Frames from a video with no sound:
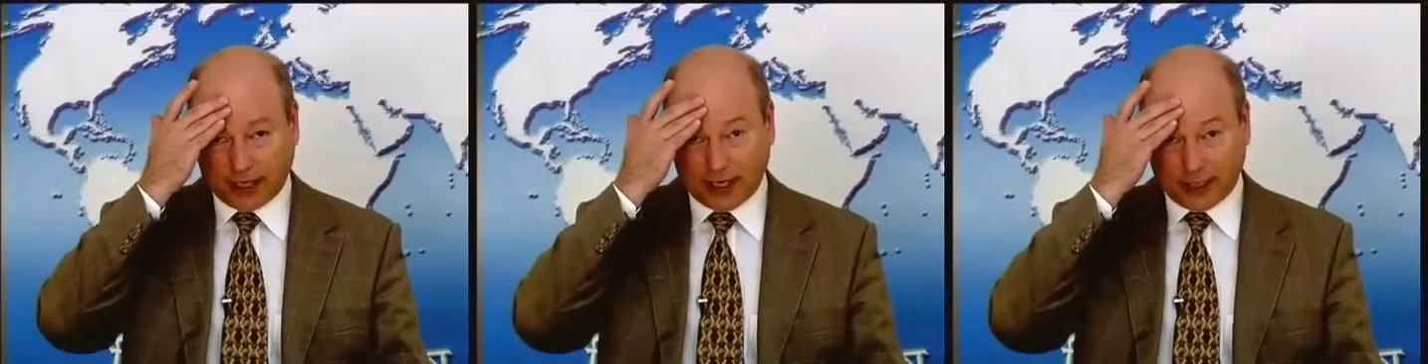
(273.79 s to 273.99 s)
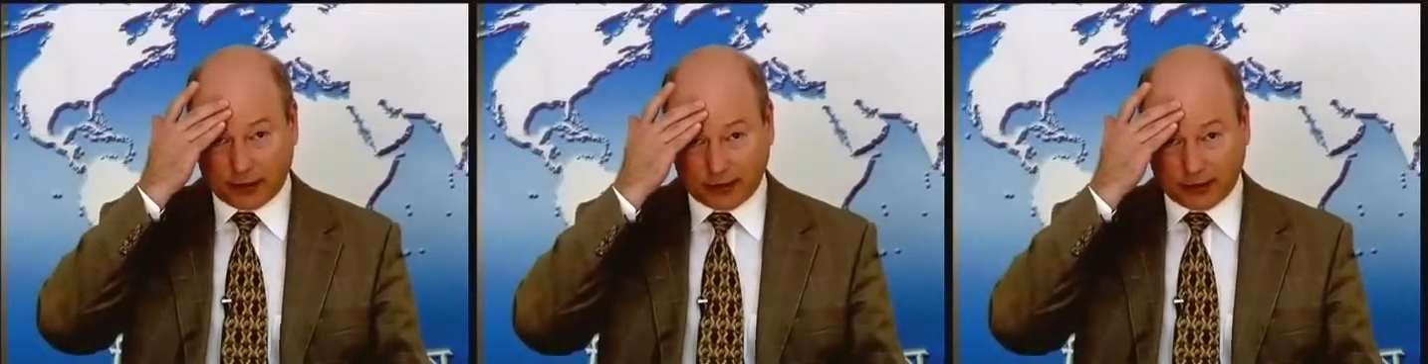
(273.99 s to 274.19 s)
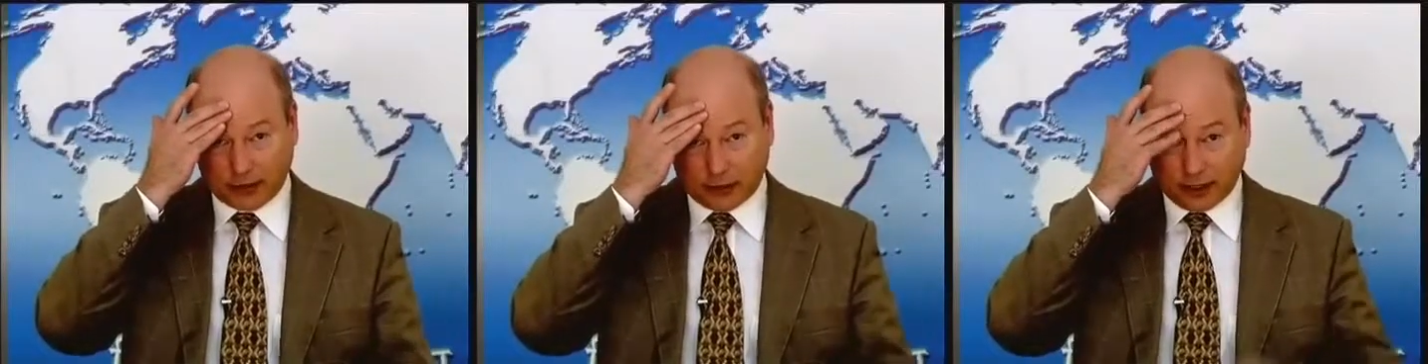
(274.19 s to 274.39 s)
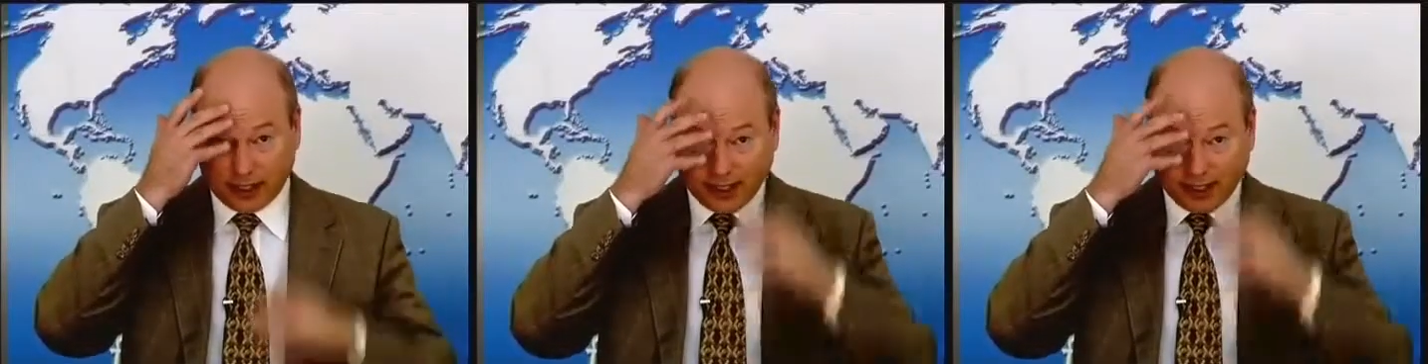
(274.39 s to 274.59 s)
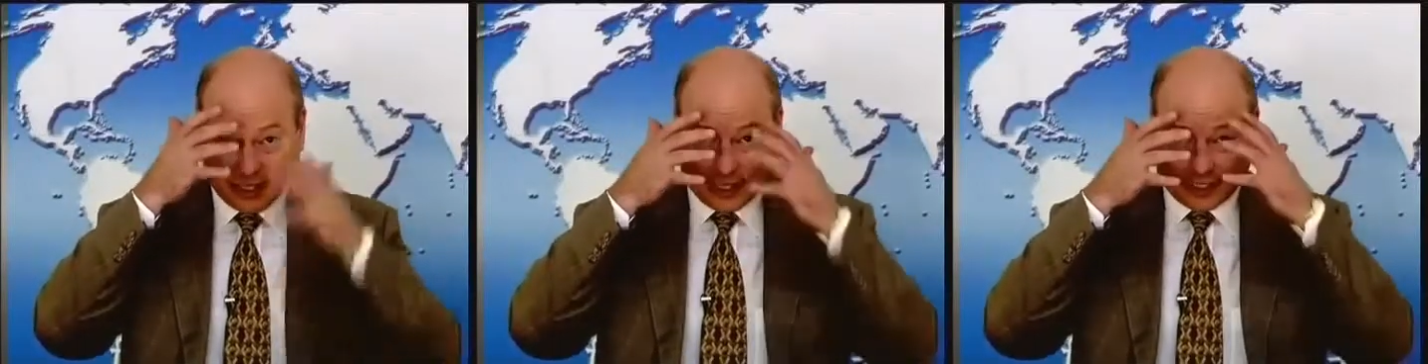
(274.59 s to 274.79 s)
can
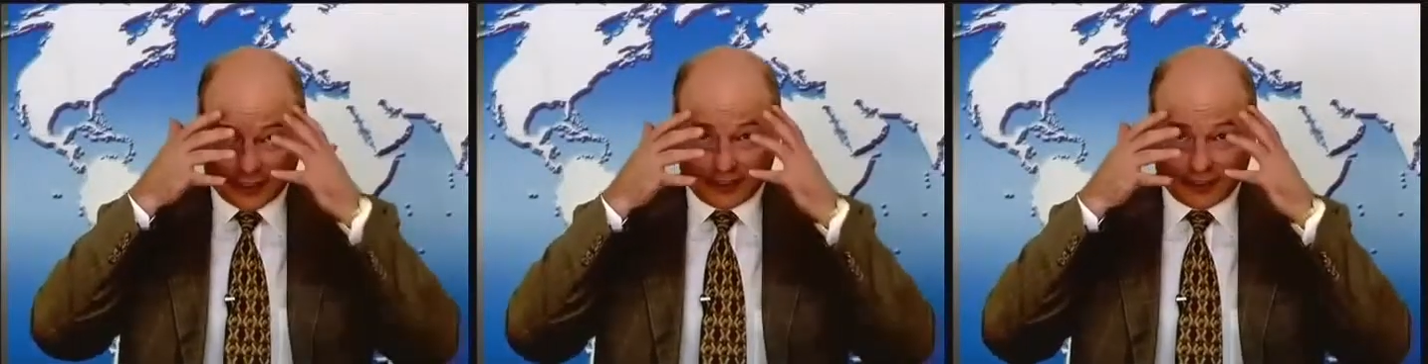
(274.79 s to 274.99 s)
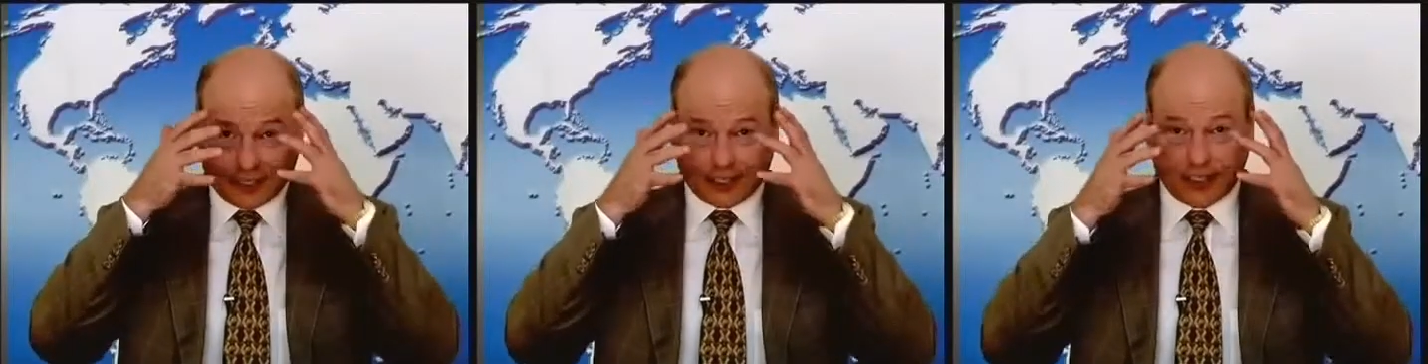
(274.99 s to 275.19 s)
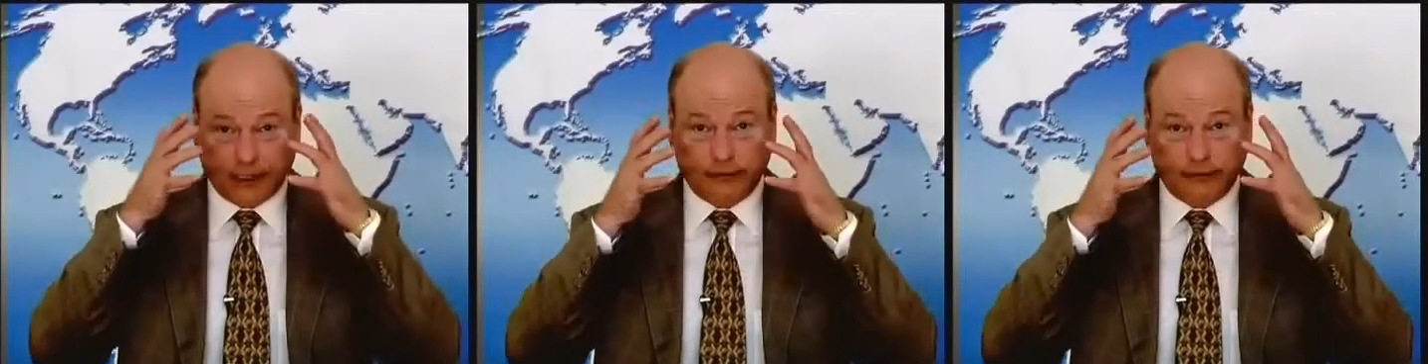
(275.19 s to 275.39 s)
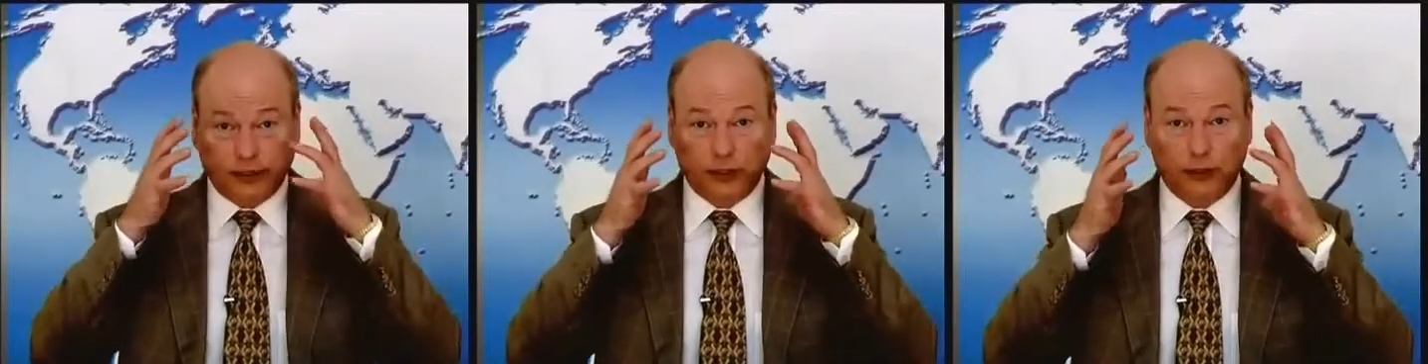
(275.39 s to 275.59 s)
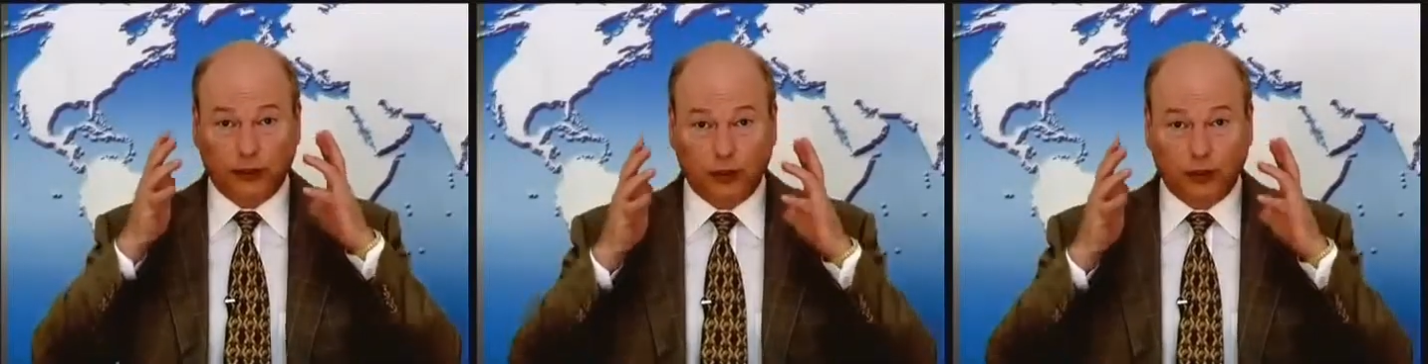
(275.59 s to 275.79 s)
exert executive
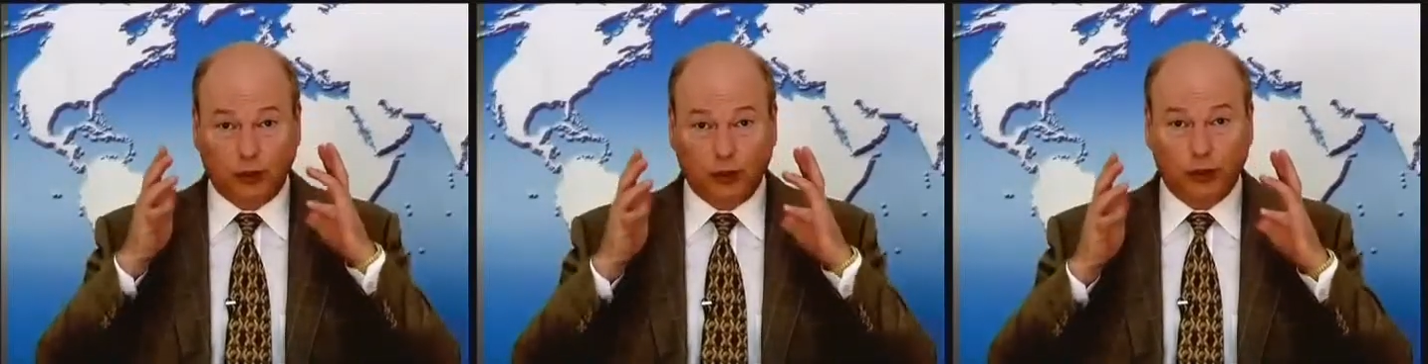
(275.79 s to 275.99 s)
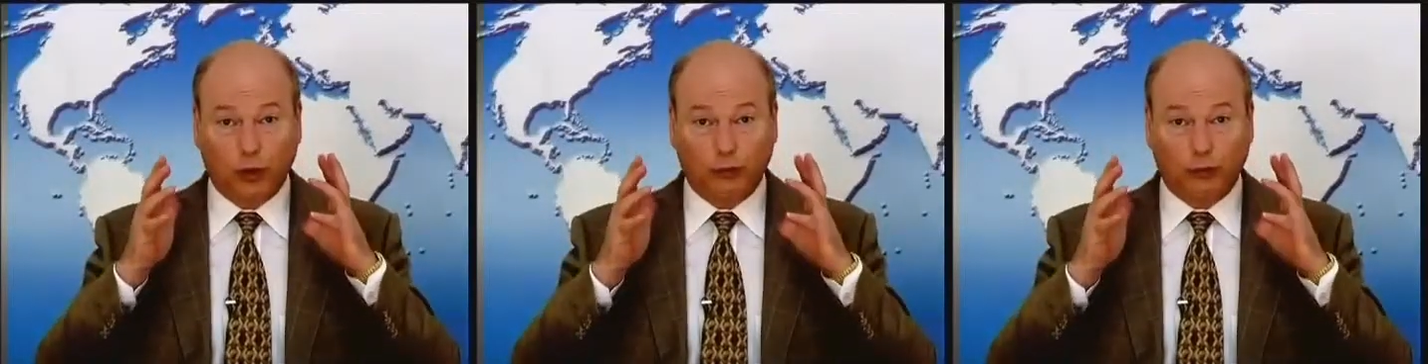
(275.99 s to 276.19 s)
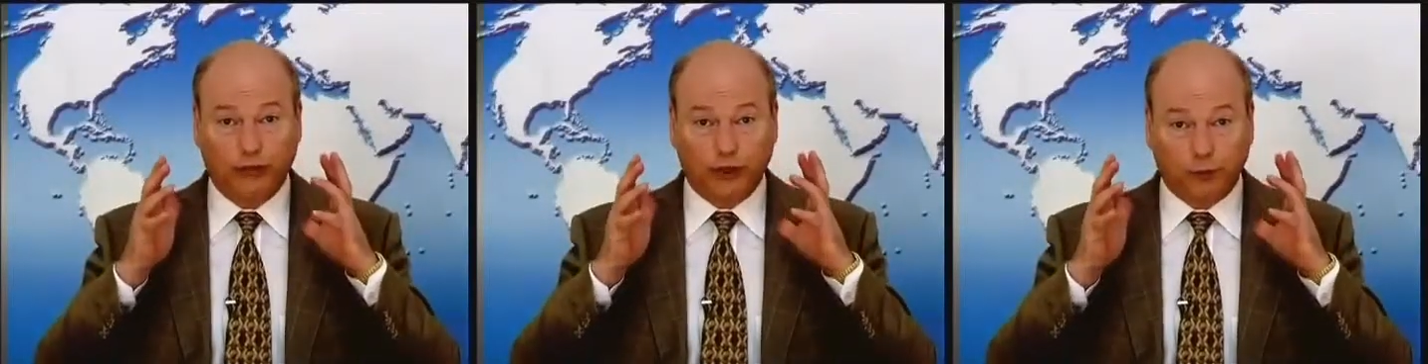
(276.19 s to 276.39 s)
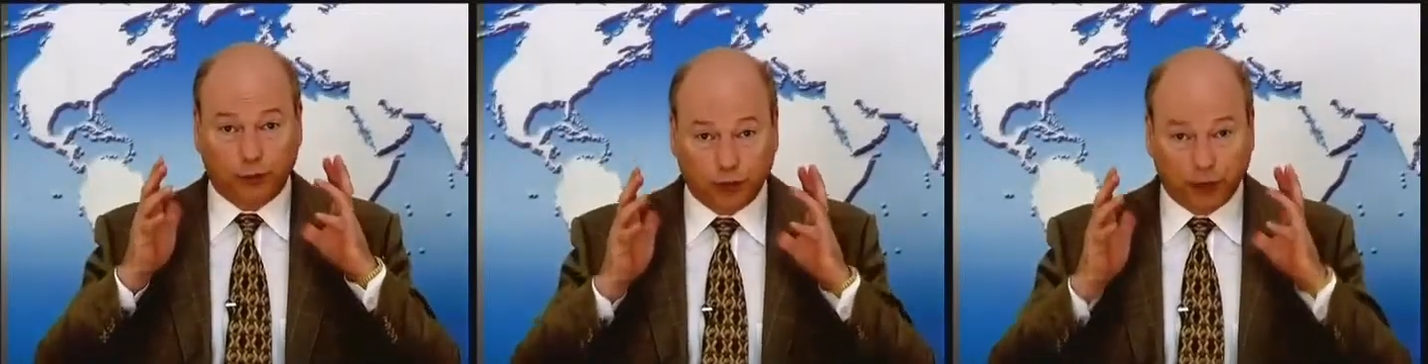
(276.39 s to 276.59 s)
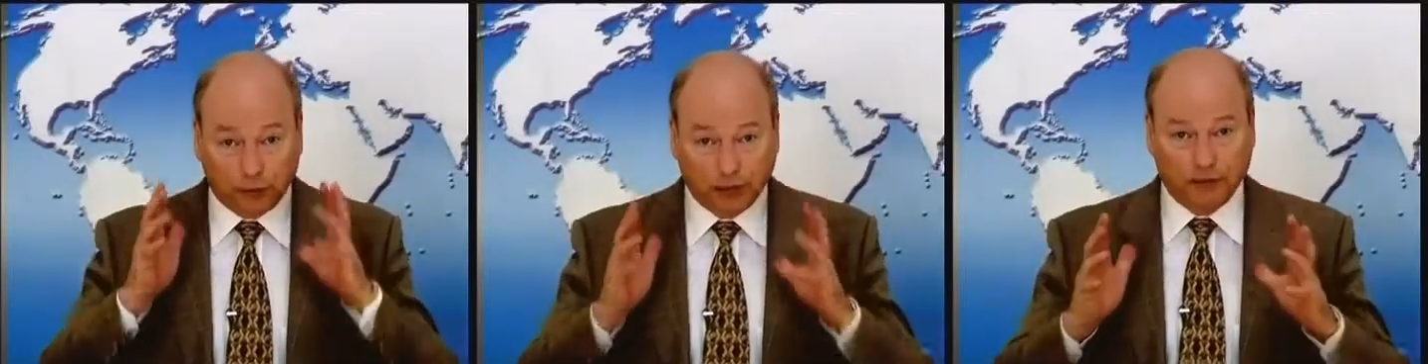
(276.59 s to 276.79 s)
control over the
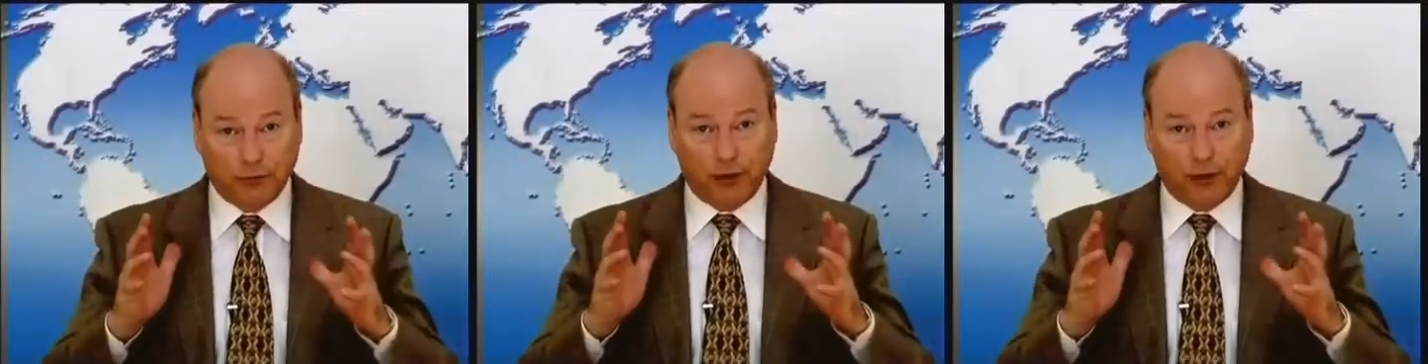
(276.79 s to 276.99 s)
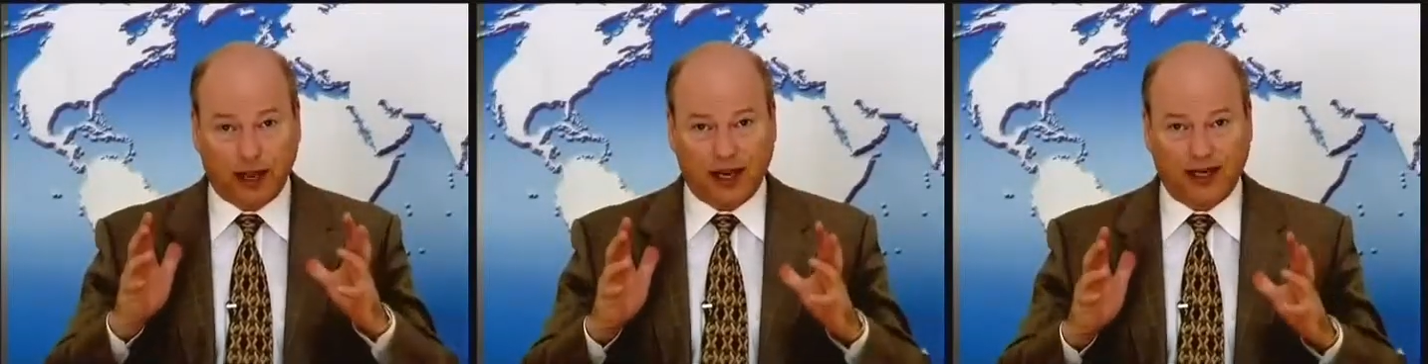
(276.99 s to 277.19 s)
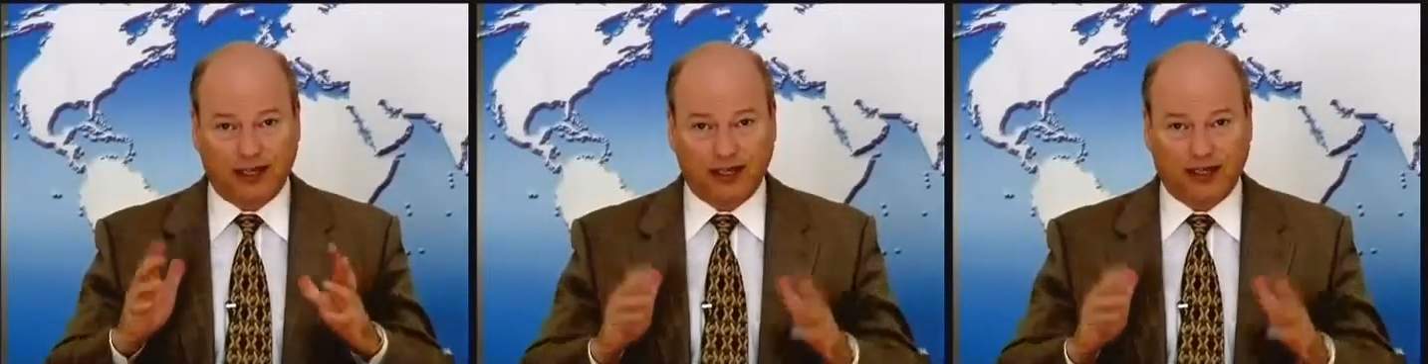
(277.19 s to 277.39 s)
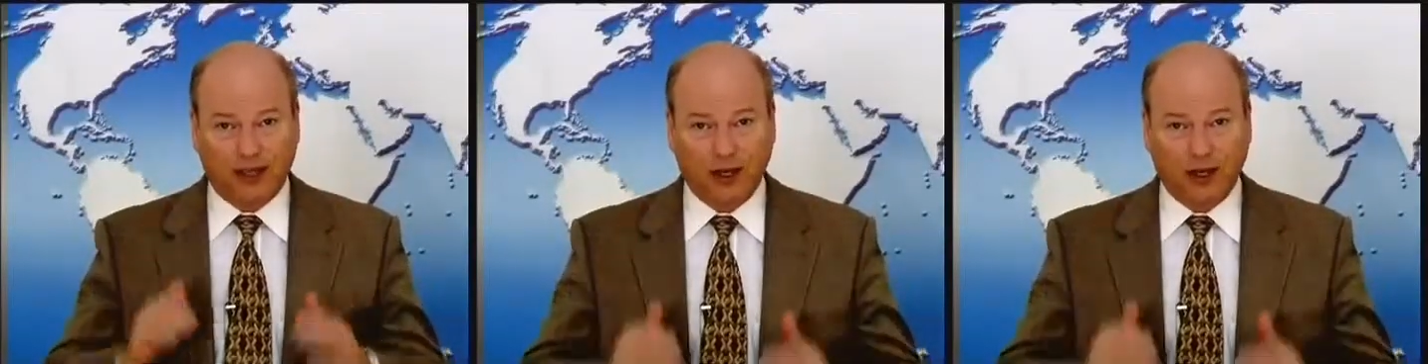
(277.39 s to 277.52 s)
primitive brain,